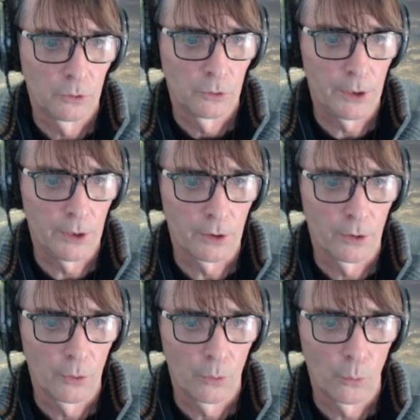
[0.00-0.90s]
here
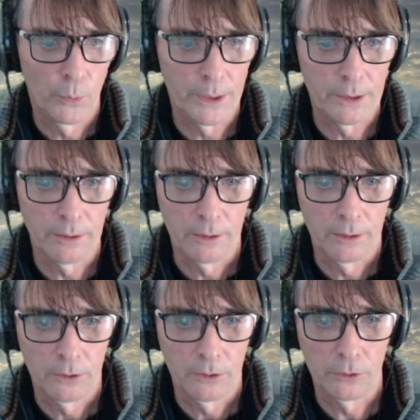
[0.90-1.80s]
with a
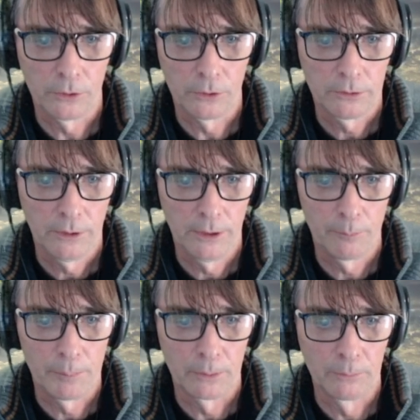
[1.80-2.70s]
dot,
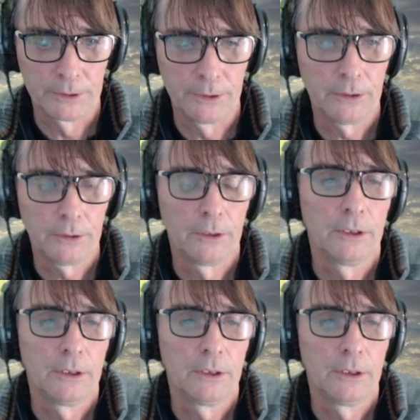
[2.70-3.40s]
and it becomes here.